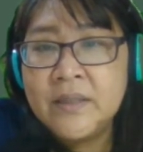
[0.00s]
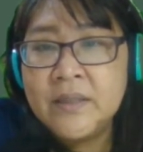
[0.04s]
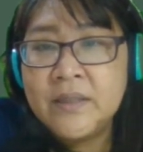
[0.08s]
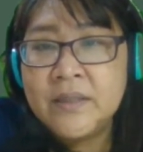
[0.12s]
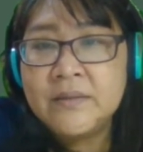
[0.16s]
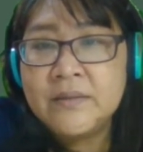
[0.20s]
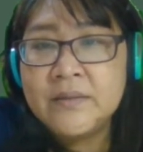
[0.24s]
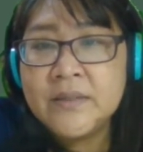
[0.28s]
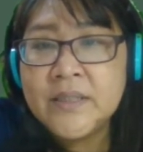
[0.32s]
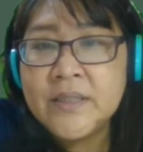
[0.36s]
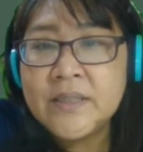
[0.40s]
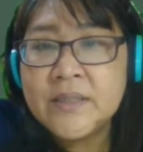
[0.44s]

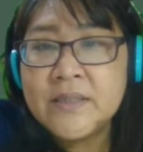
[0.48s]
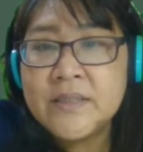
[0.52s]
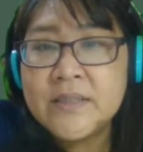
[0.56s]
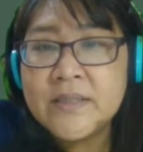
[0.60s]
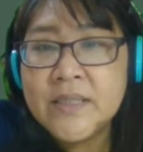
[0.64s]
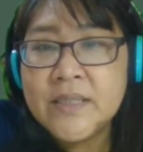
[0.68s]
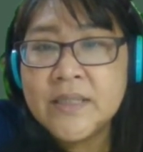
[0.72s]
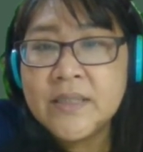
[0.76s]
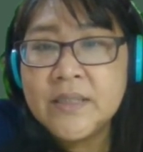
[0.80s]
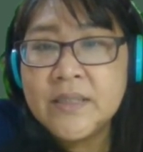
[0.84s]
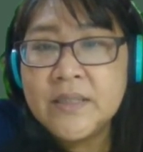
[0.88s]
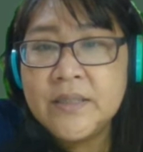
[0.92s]
He'll take a
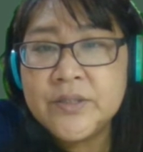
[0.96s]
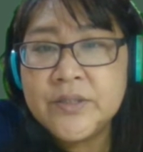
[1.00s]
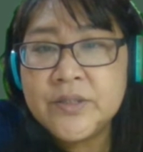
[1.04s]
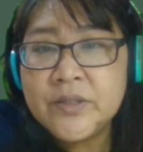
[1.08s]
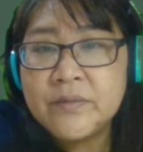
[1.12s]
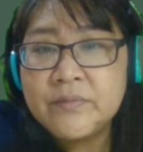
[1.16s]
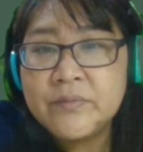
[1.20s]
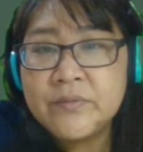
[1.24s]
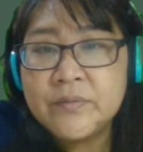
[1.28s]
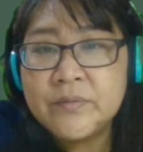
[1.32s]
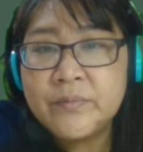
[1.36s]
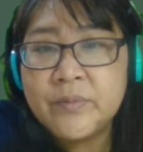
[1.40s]
second
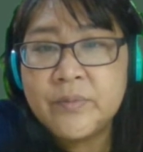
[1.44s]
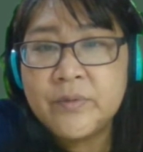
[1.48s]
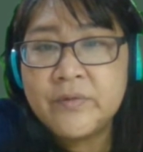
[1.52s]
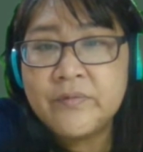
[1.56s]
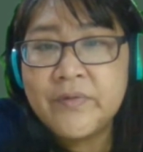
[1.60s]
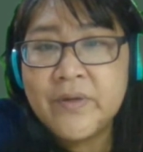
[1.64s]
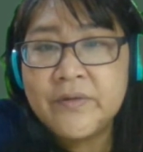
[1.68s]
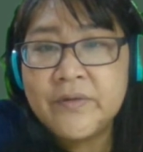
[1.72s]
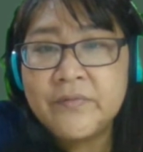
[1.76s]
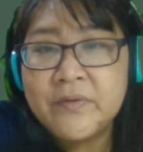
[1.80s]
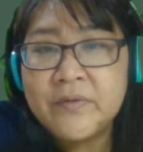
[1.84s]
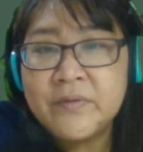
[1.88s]
job to
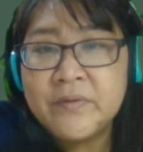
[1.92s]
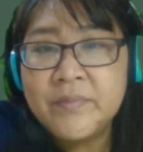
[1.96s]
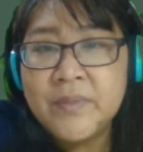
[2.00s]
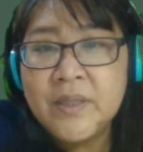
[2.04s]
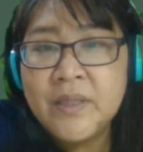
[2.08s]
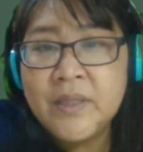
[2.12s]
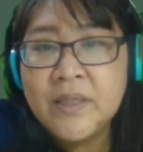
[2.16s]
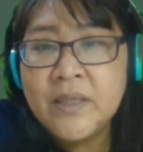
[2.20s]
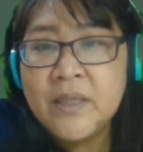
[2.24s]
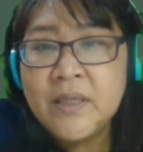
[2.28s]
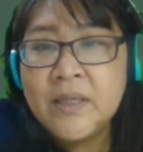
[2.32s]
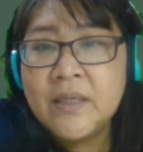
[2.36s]
provide for
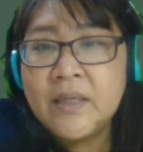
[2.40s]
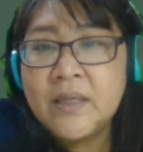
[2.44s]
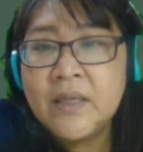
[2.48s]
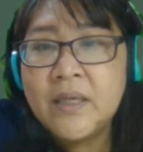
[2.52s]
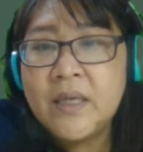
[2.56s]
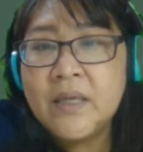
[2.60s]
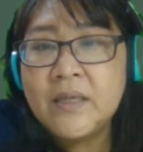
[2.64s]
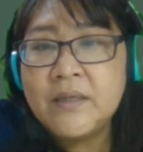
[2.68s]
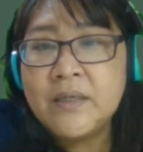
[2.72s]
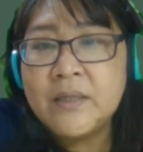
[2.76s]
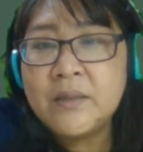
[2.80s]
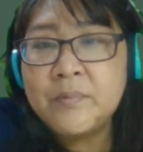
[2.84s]
me,
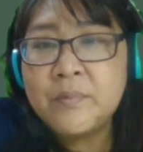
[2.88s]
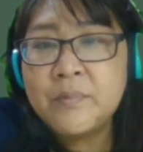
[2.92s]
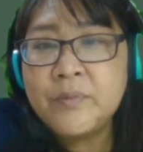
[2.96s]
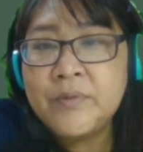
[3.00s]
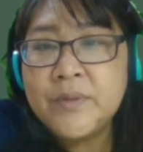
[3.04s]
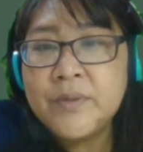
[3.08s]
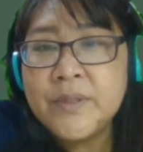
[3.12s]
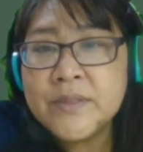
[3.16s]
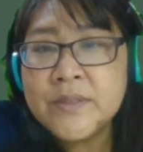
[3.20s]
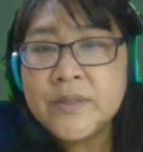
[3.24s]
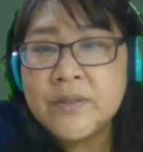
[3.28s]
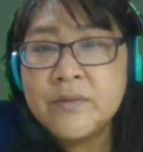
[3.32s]
and he'll
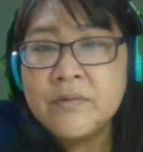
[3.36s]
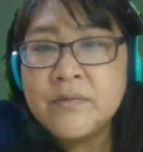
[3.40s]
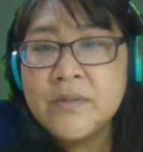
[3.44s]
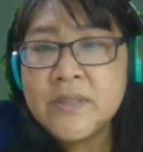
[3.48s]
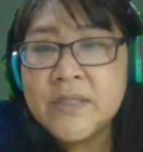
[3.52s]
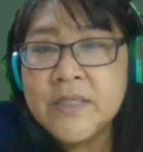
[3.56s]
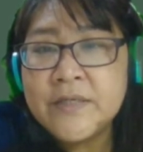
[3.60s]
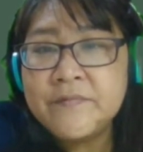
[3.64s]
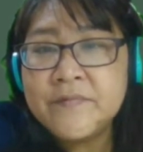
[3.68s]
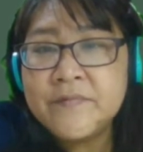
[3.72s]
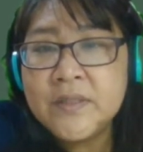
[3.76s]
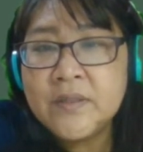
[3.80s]
put his own
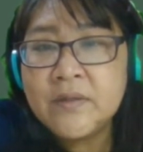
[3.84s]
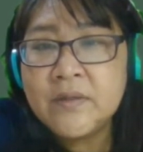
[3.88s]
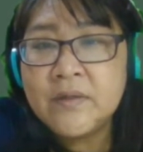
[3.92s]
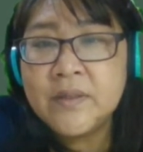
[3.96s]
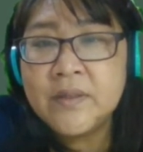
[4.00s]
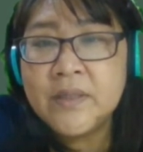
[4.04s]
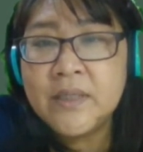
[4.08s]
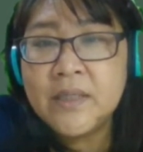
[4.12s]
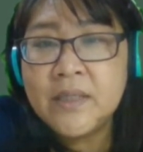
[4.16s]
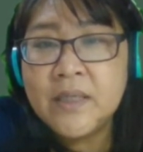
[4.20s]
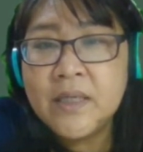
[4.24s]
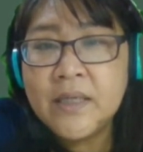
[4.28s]
safety
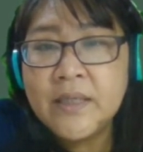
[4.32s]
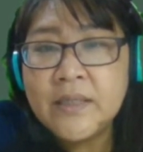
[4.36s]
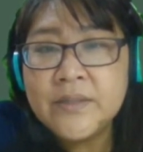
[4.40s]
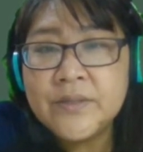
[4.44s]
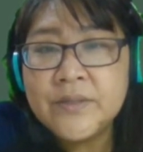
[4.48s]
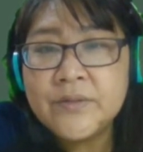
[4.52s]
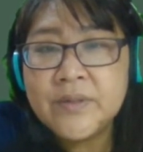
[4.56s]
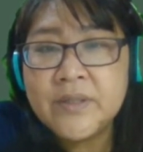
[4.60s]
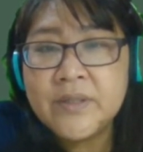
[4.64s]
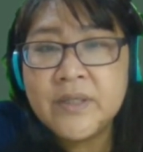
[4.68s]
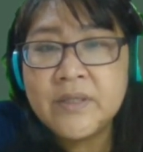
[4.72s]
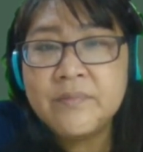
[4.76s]
on the line
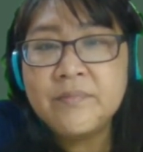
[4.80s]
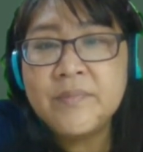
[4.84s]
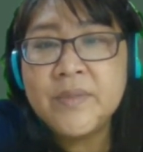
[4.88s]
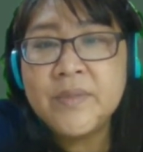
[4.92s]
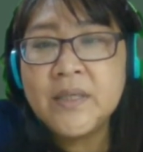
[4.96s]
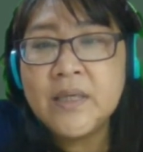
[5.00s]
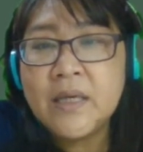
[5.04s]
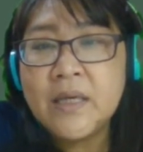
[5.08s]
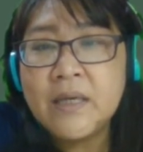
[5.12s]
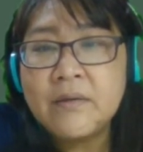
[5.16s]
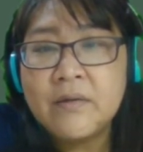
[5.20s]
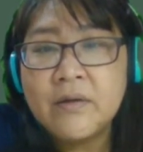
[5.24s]
to keep
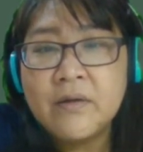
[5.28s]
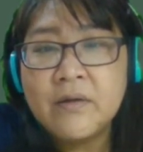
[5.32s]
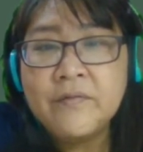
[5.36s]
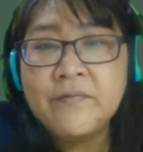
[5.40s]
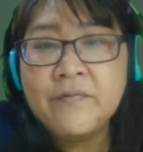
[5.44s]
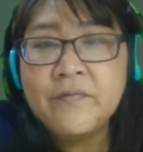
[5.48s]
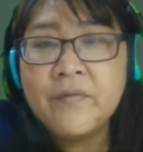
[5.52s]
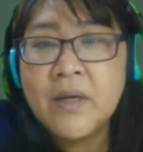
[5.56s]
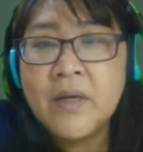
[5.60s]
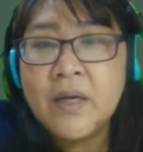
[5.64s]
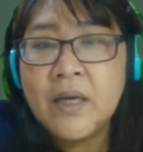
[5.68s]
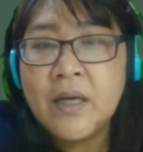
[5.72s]
me out
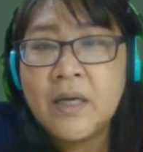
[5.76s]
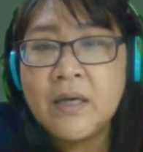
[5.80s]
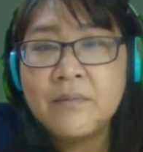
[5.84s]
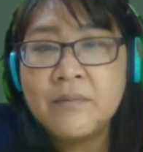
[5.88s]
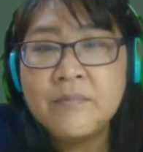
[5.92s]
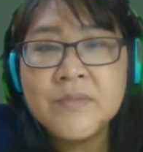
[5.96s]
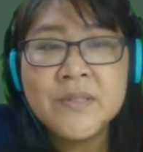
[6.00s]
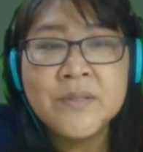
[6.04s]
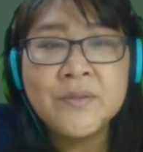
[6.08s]
of harm's